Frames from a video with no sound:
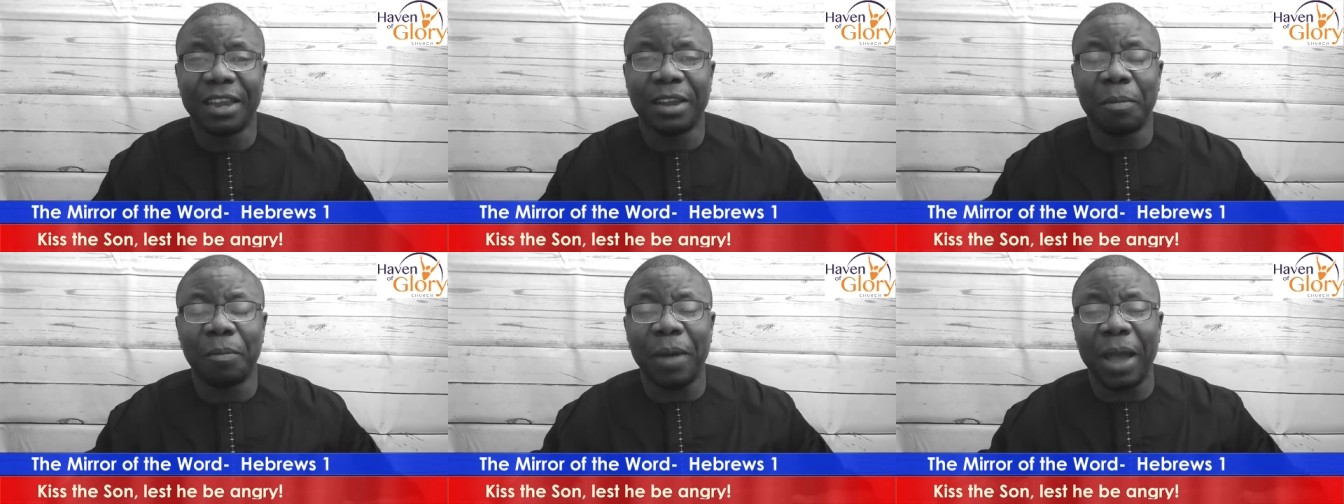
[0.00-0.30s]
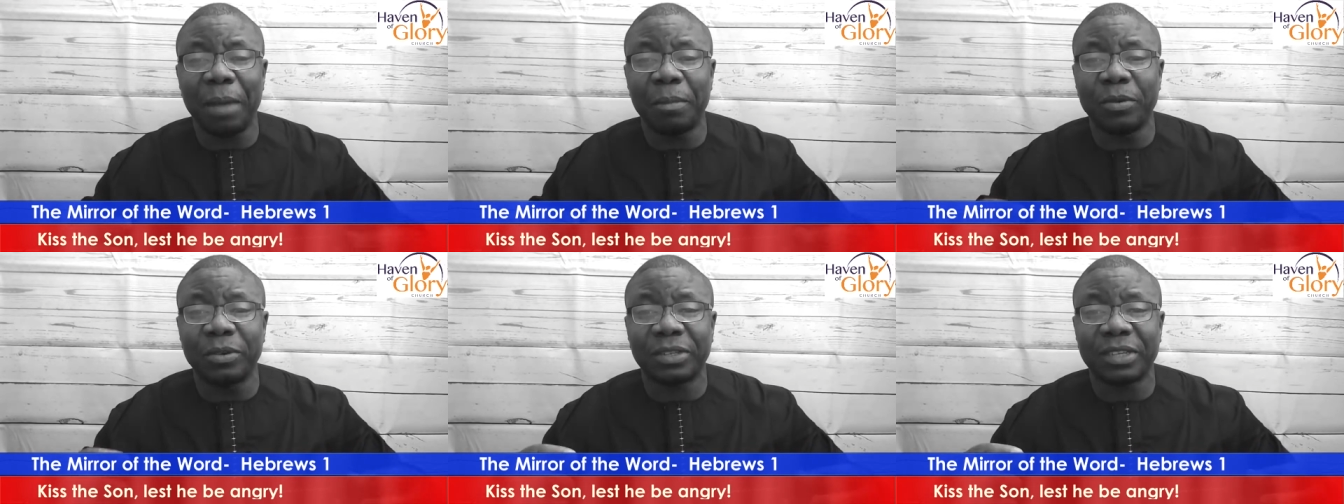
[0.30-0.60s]
The
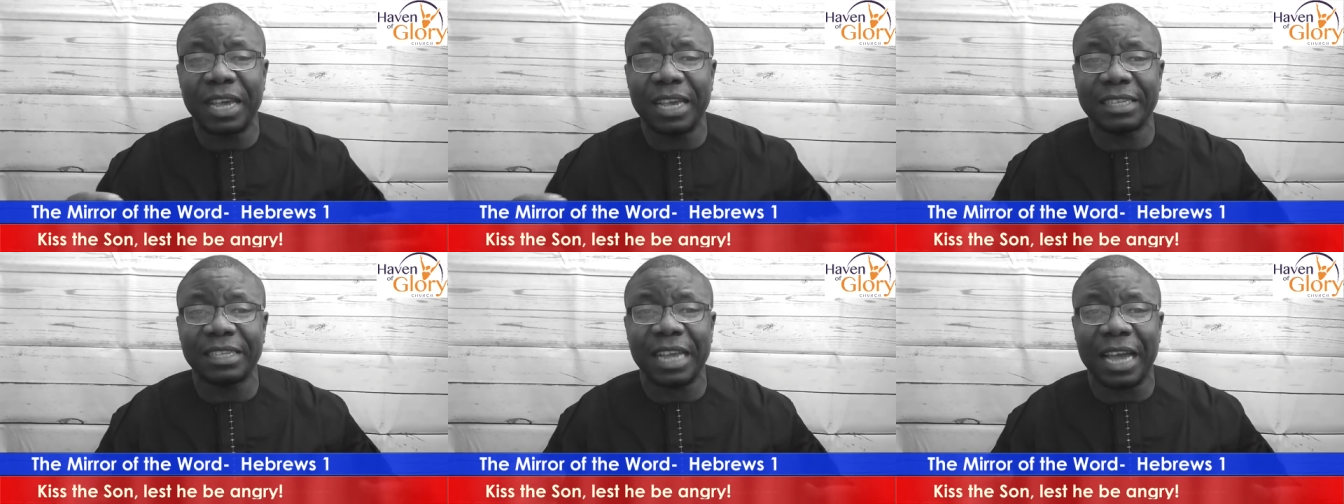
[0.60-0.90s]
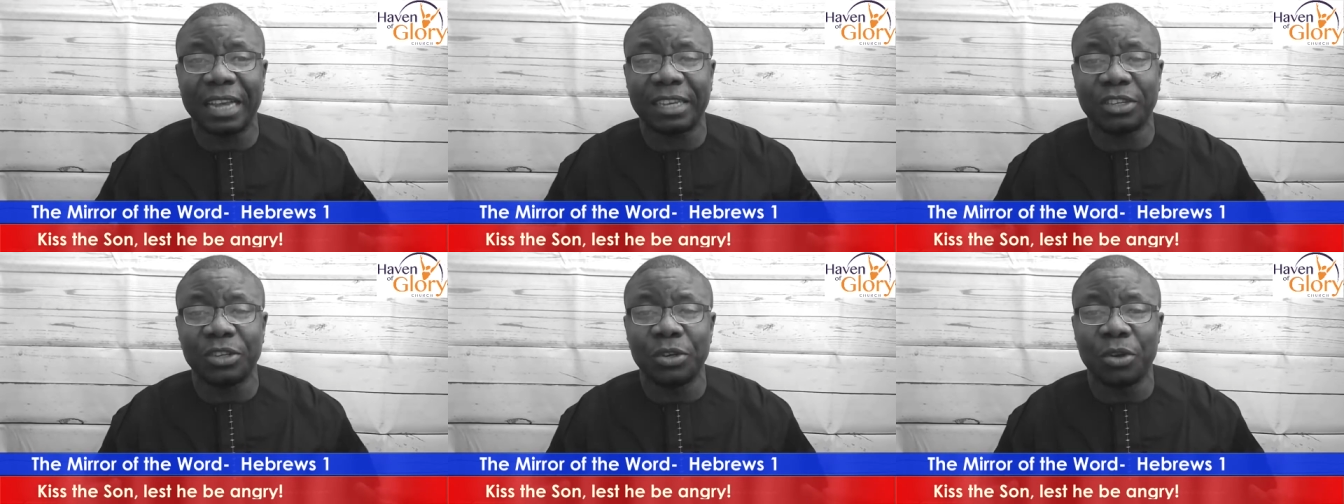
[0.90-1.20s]
Bible says
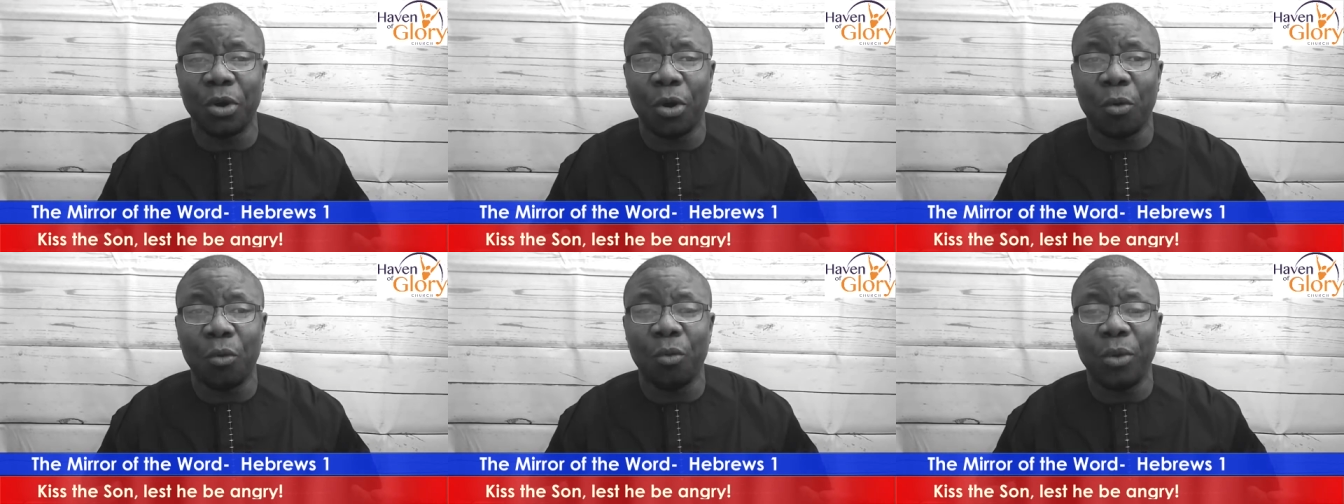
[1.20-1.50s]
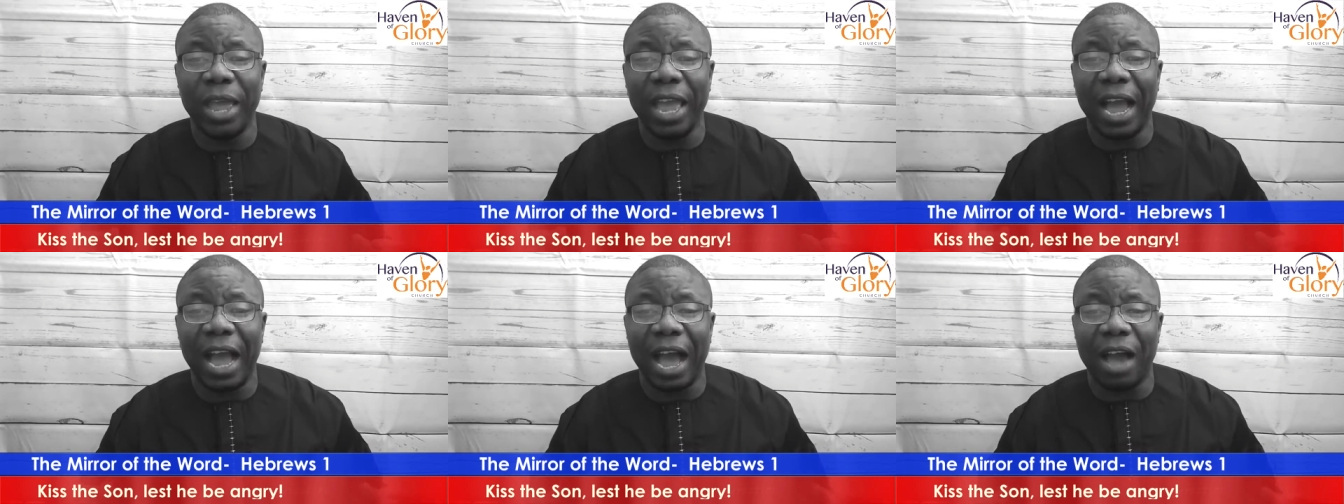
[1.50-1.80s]
that you know
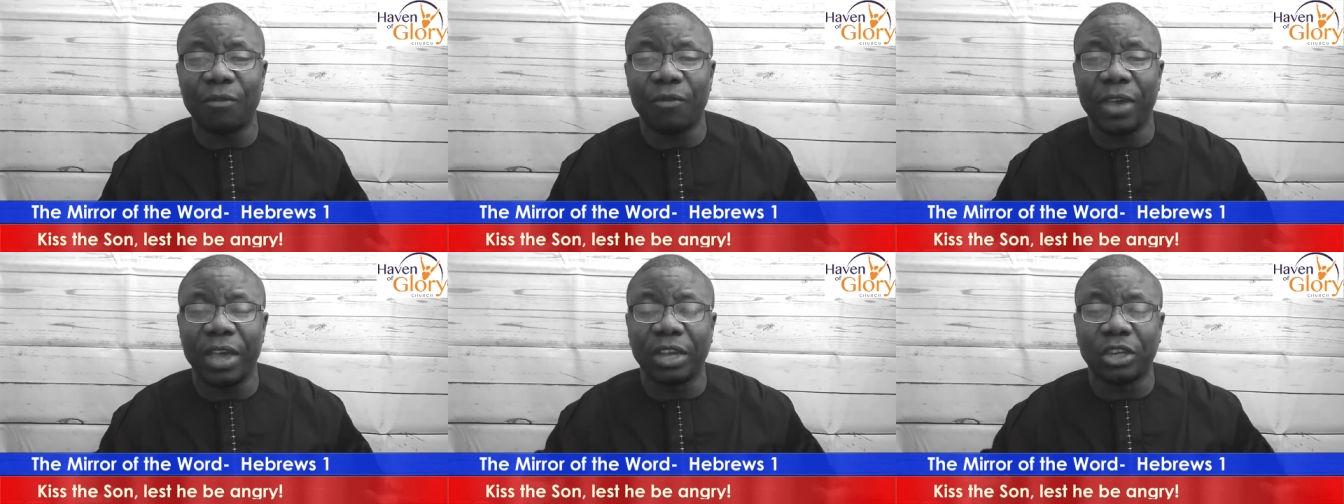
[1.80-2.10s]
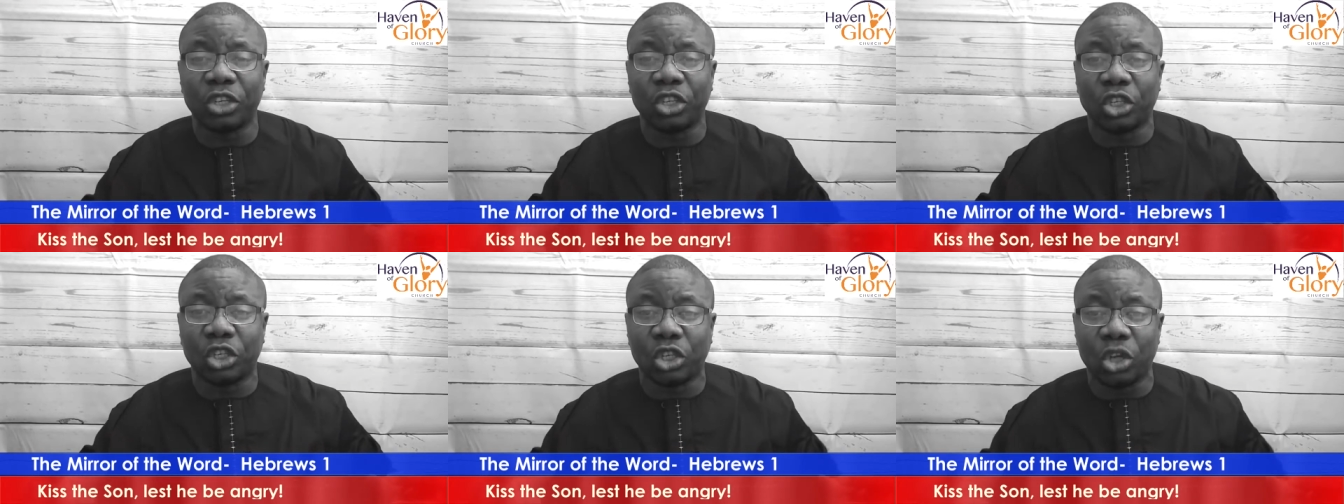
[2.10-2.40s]
we have
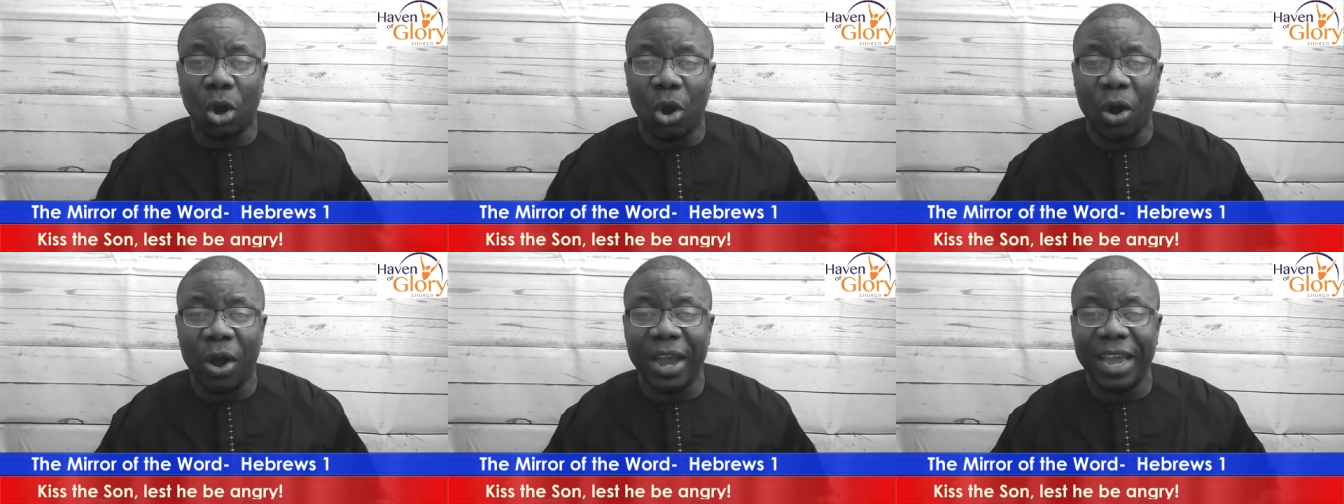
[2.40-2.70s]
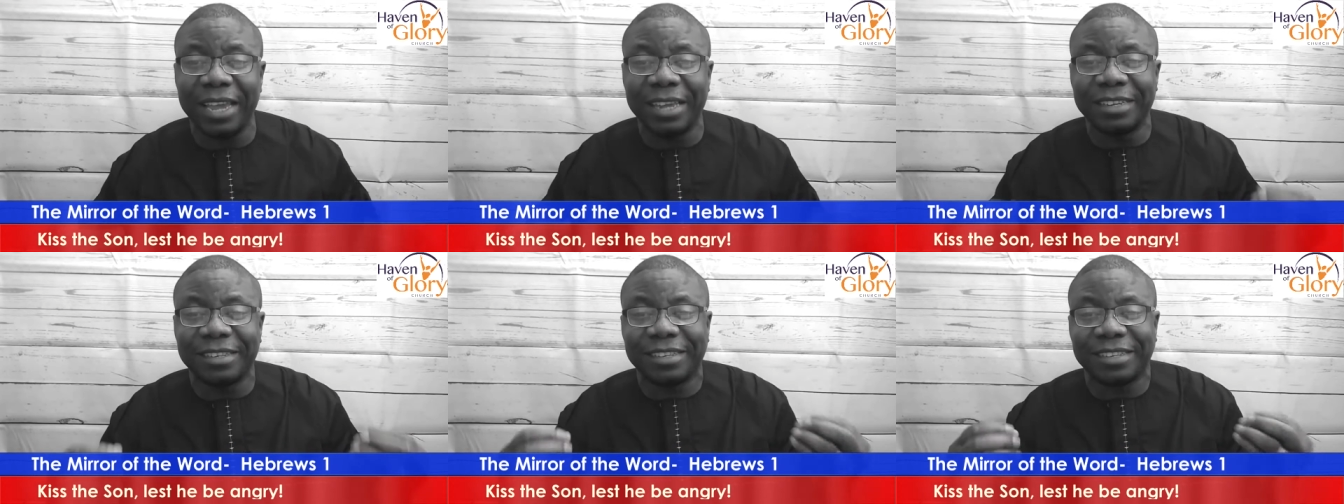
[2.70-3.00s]
a
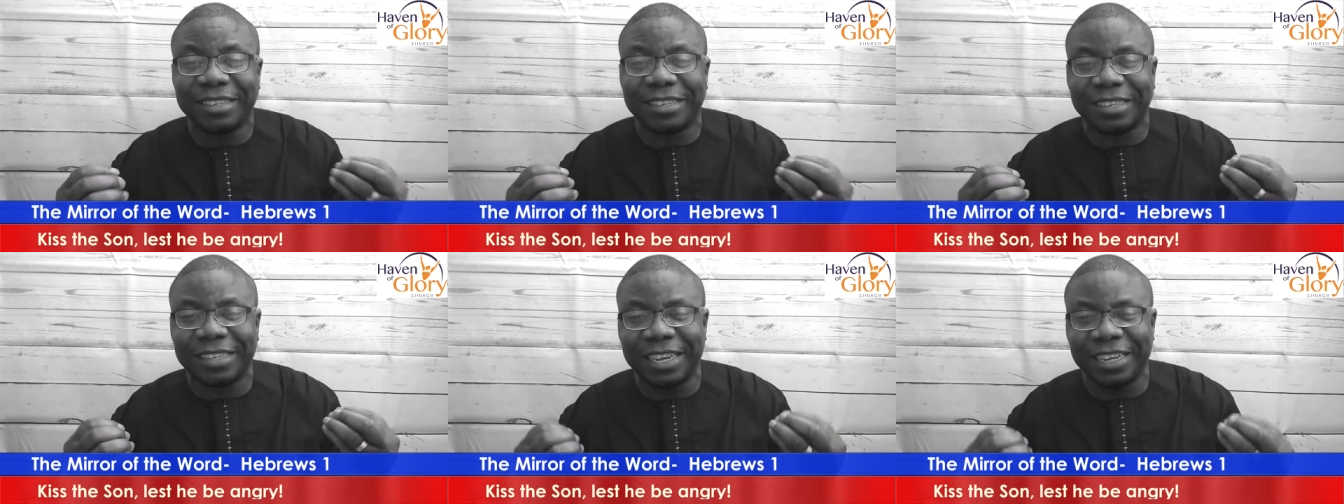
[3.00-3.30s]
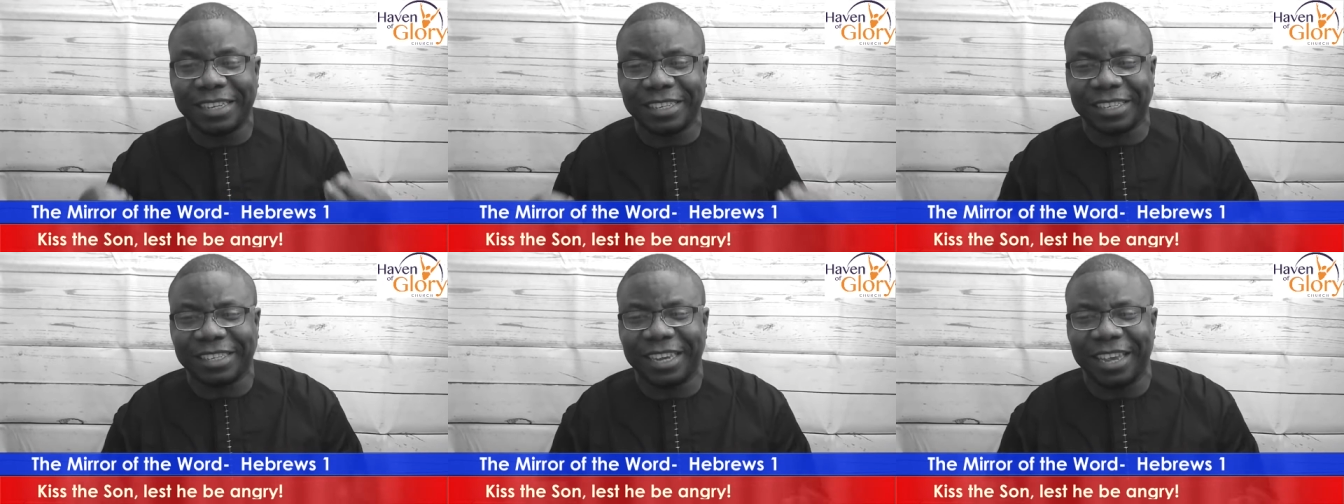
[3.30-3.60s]
joint
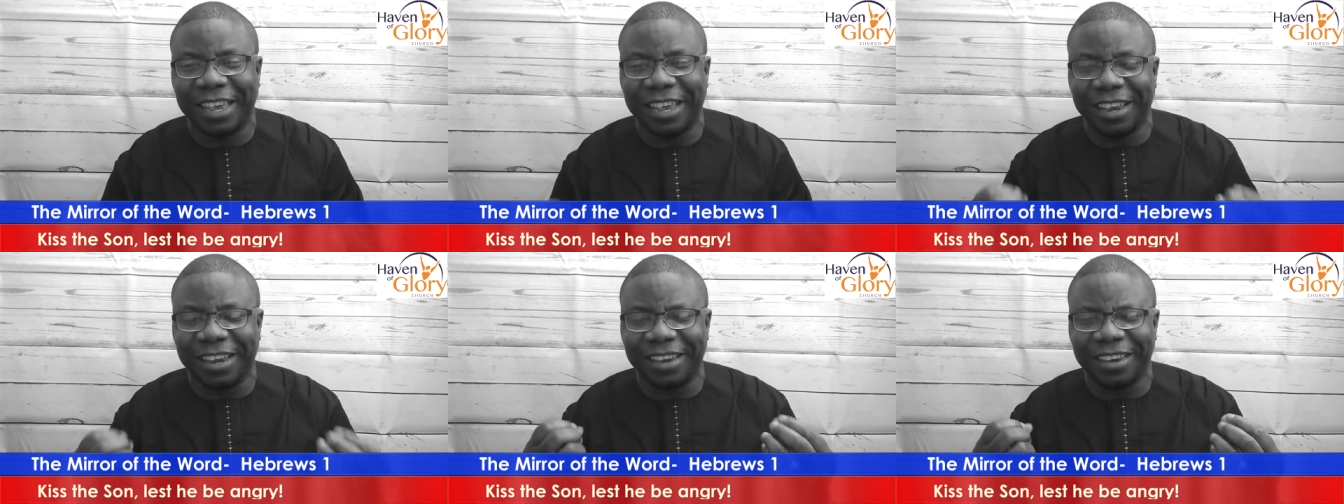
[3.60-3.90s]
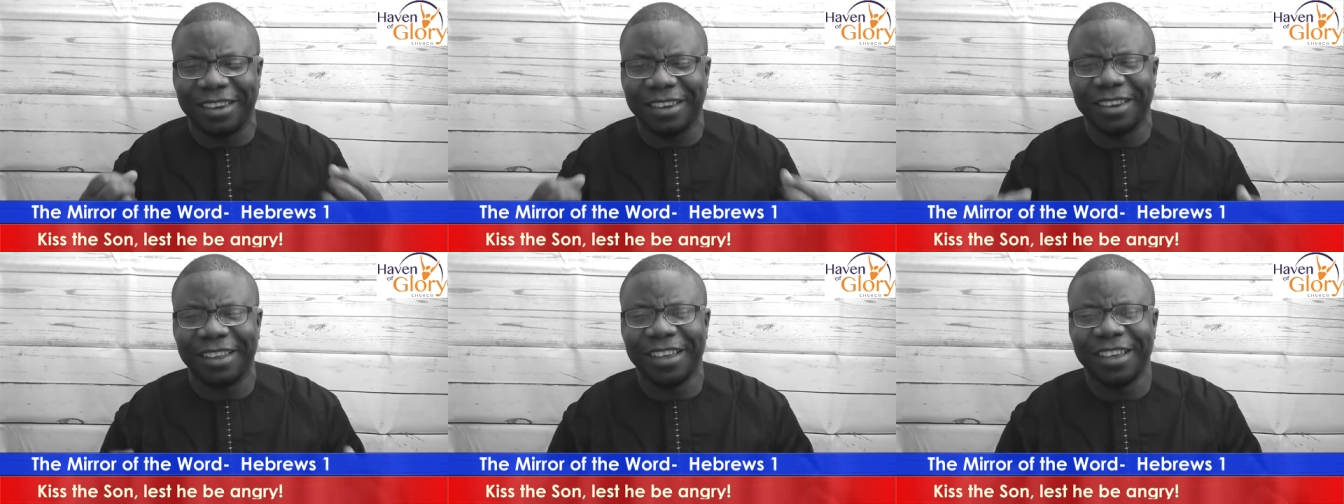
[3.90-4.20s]

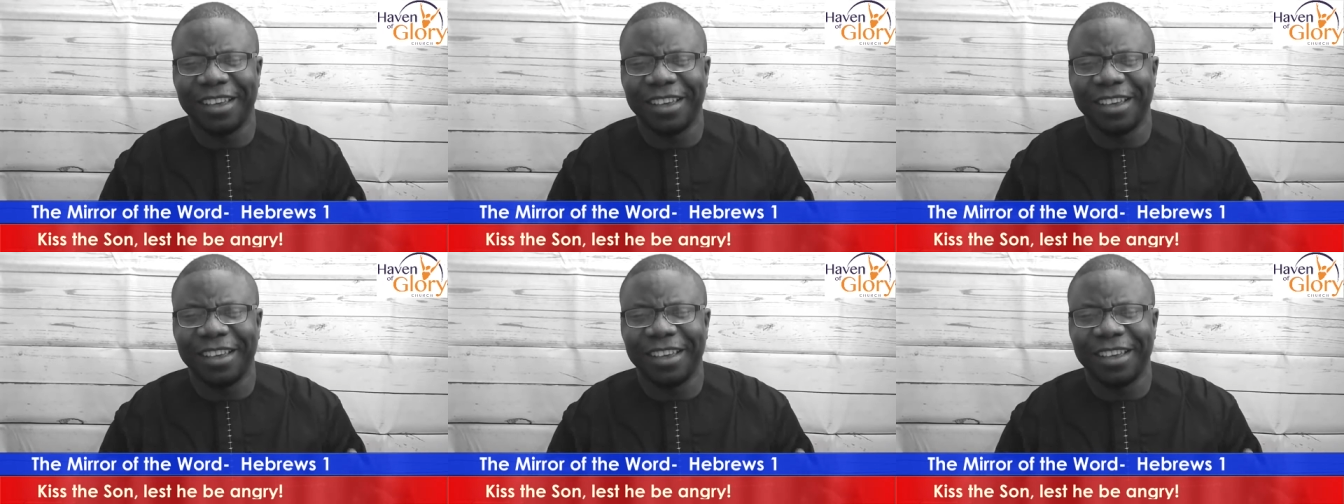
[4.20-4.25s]
sitting